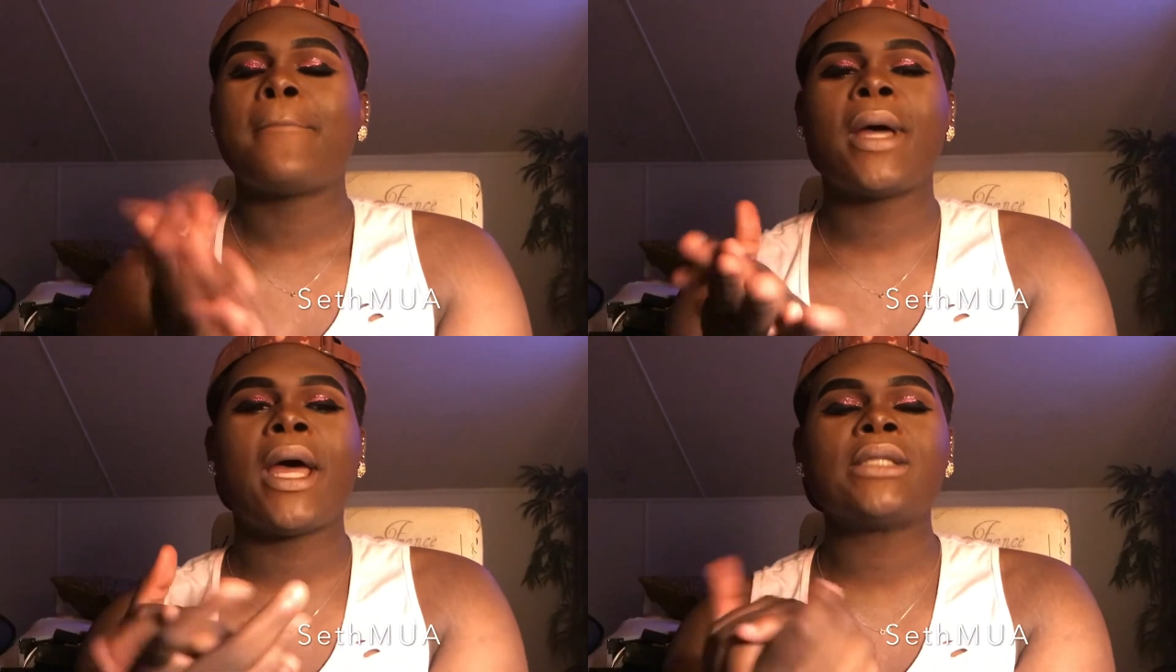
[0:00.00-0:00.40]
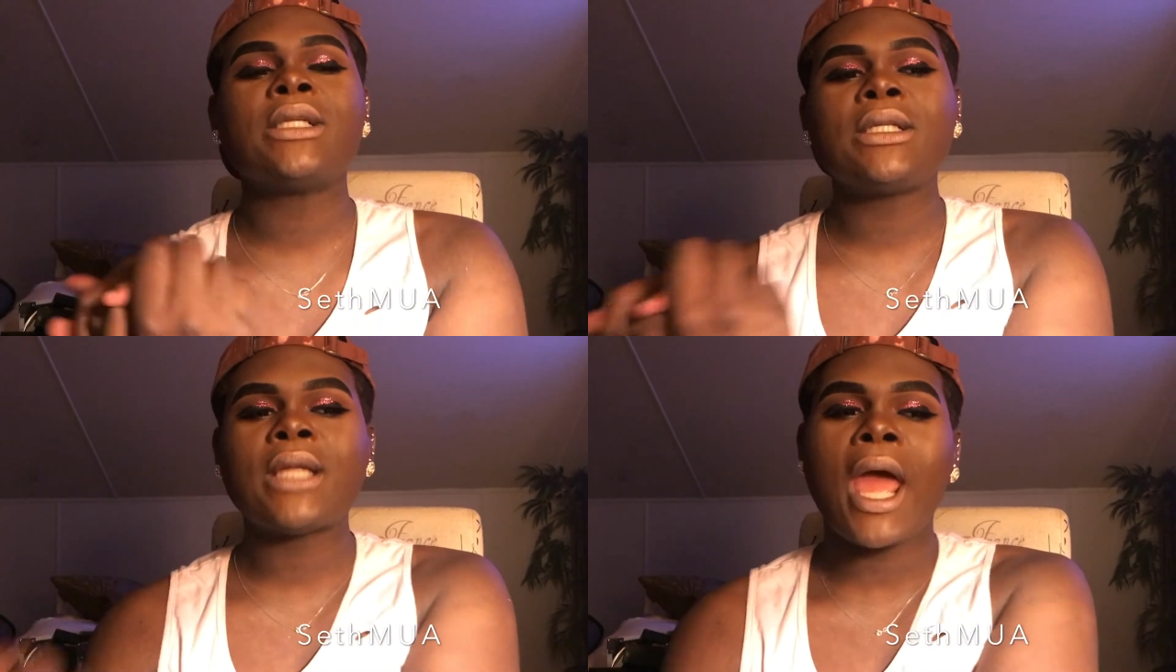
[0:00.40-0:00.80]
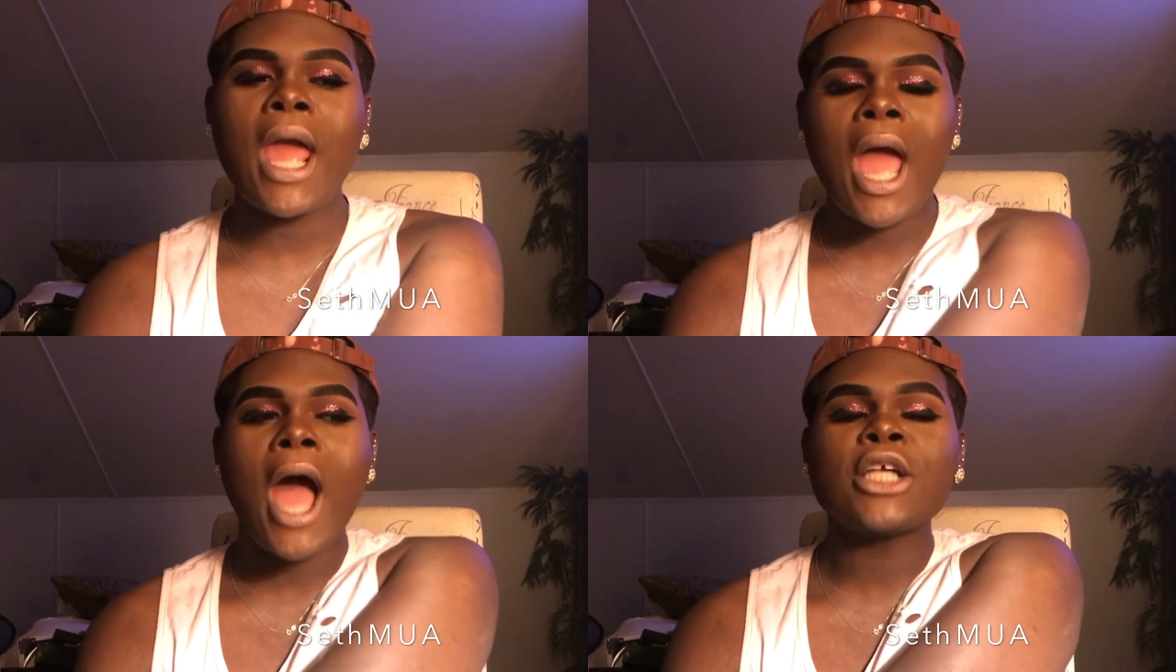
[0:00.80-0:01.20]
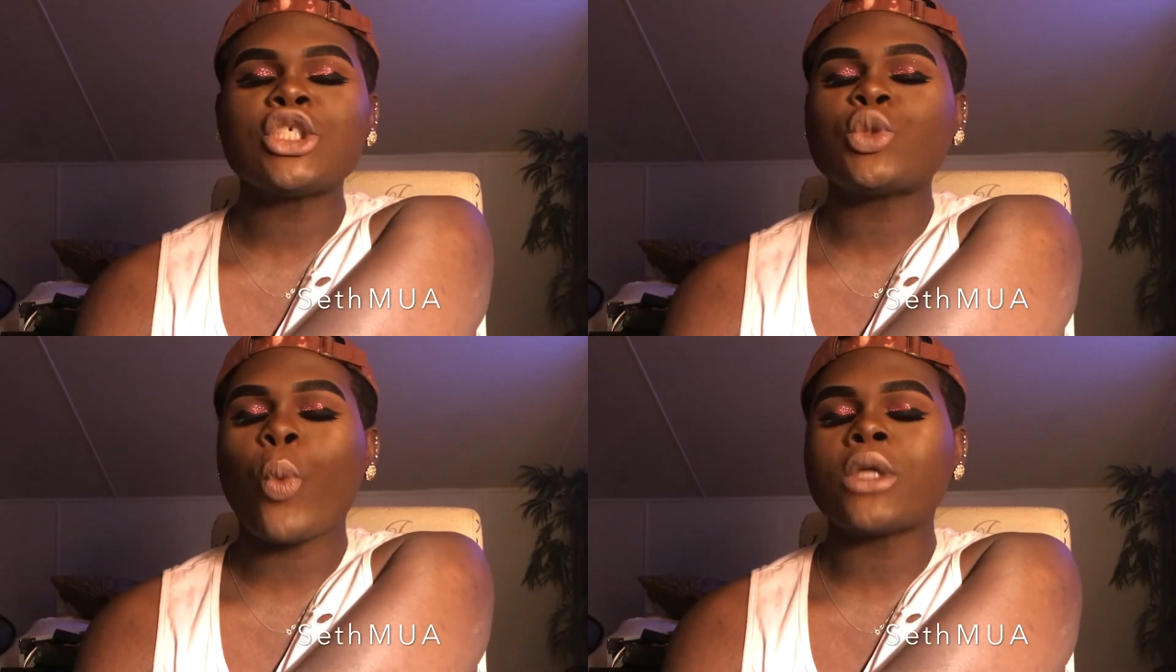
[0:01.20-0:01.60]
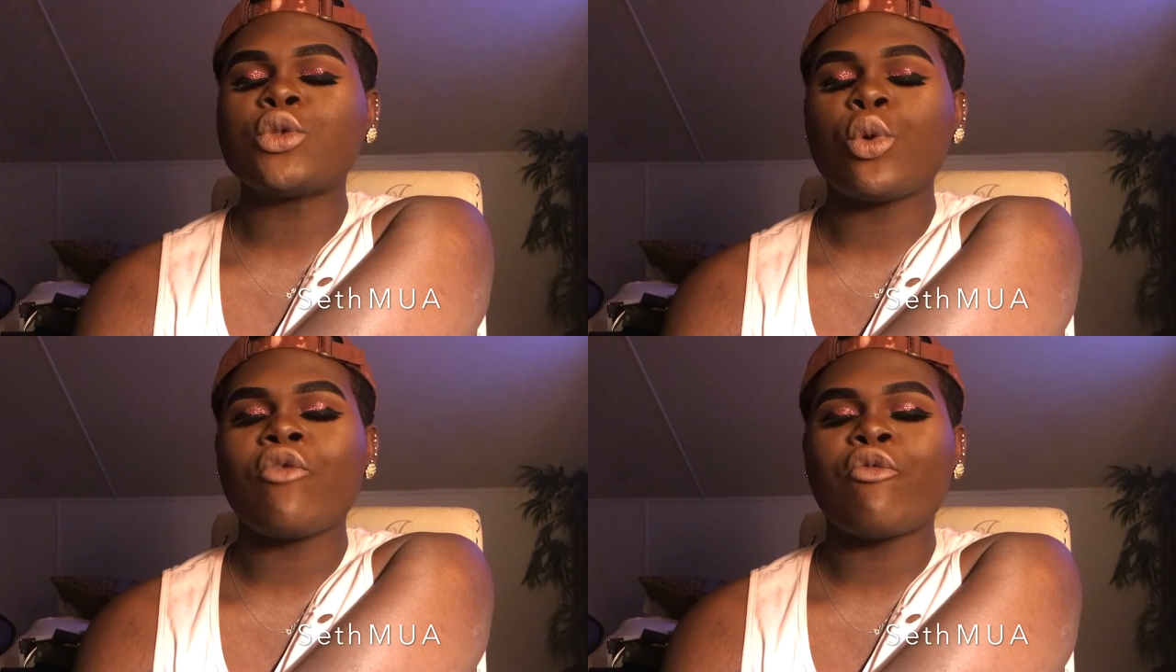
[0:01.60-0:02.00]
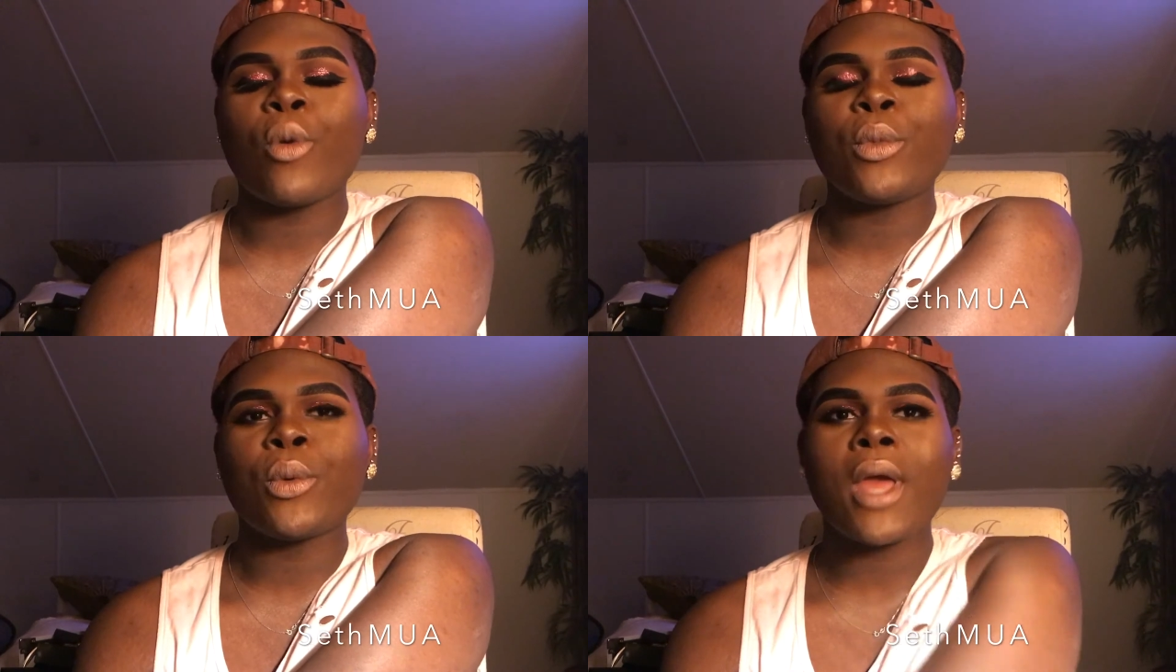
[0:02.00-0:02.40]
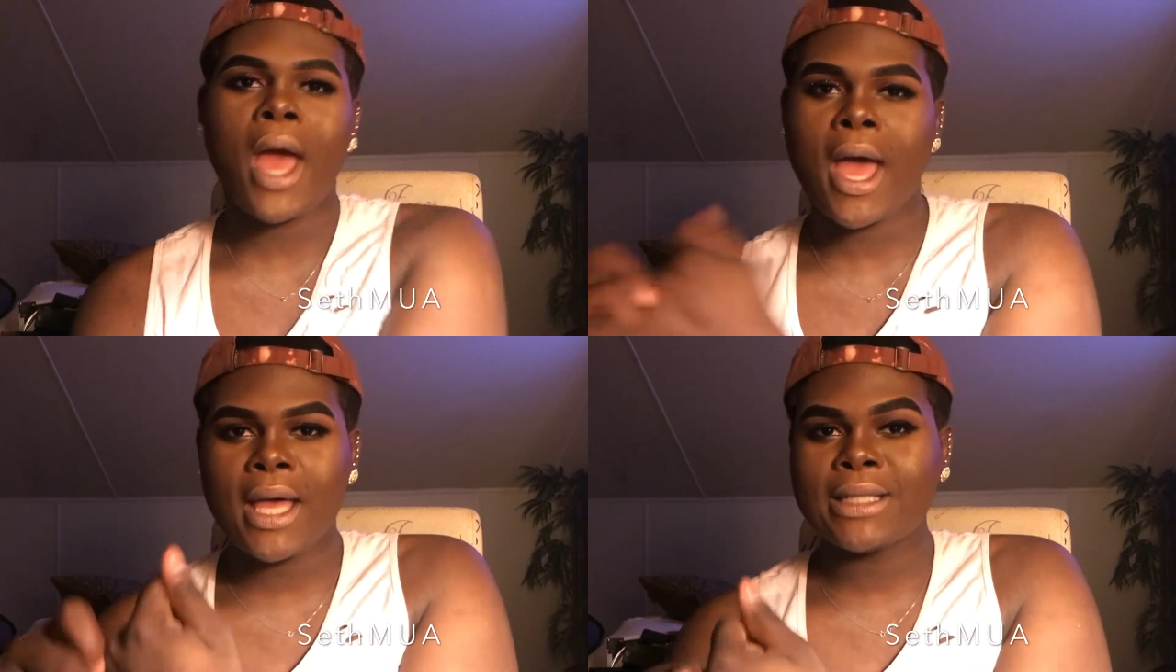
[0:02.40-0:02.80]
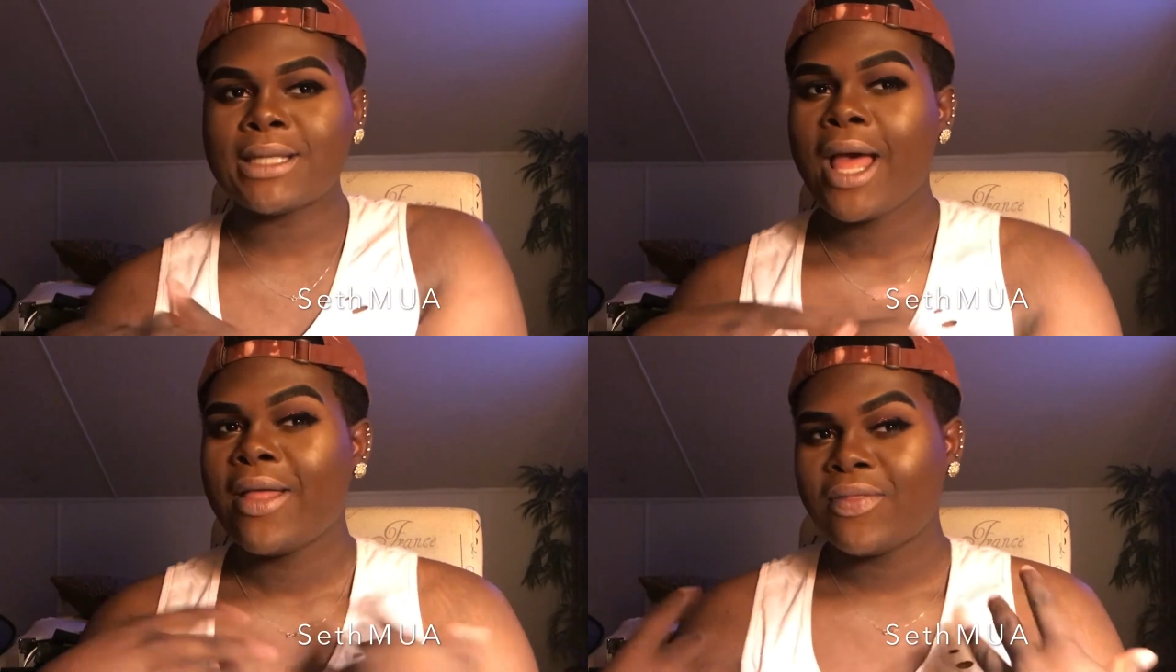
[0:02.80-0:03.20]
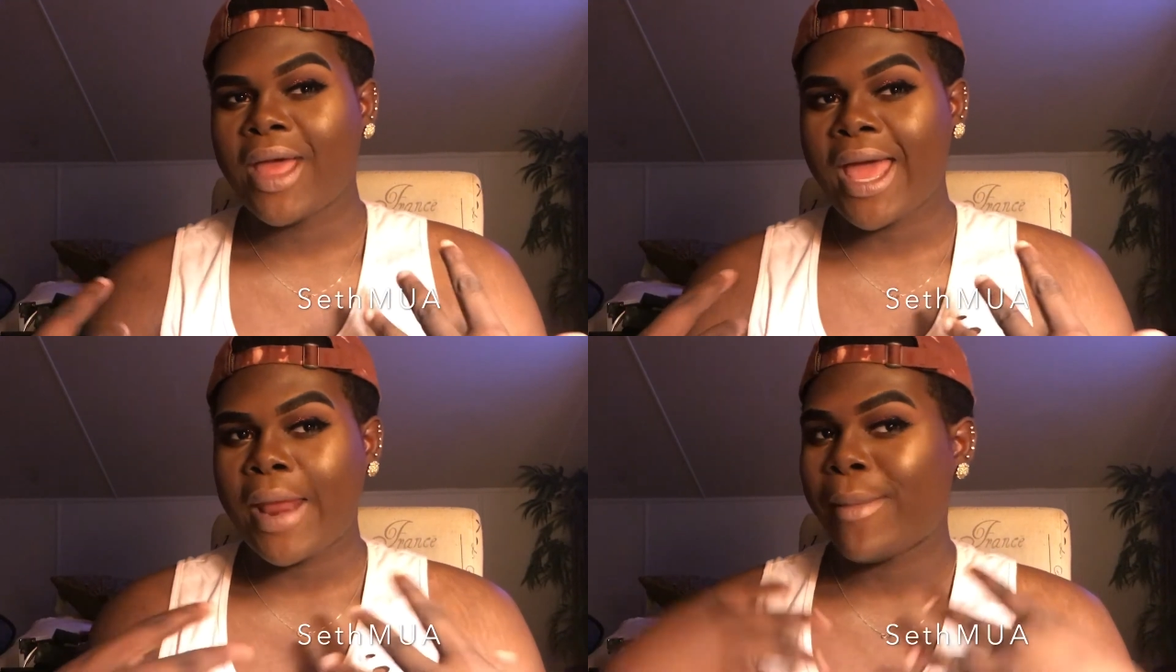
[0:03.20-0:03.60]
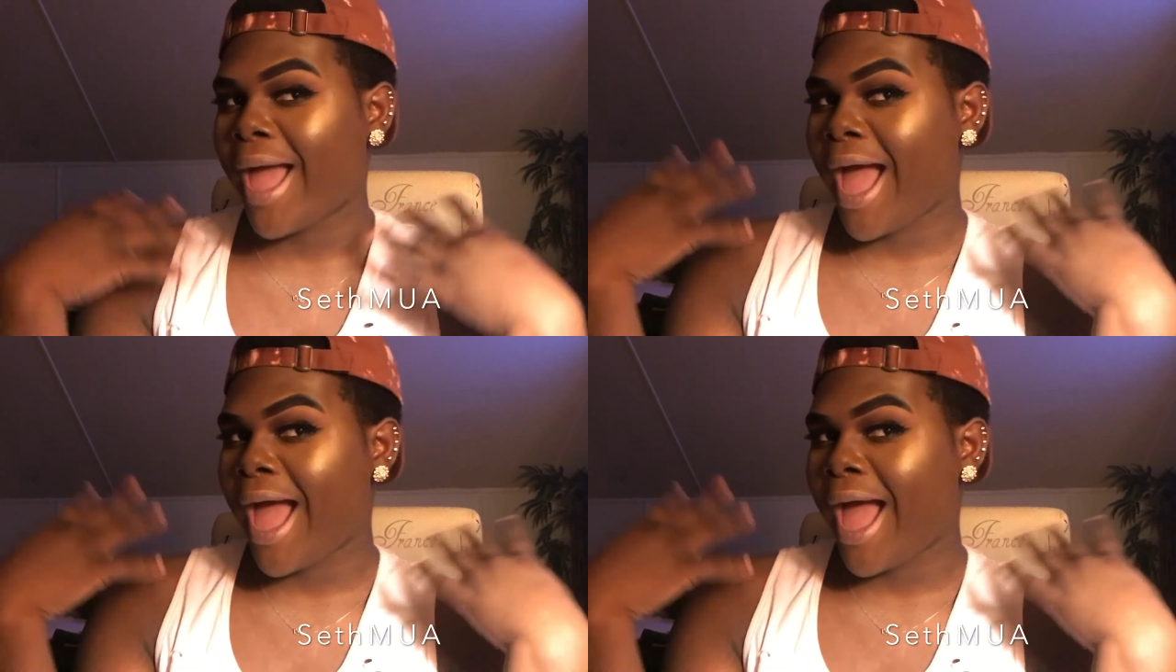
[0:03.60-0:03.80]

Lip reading: But today, I just want to inform you guys that I'm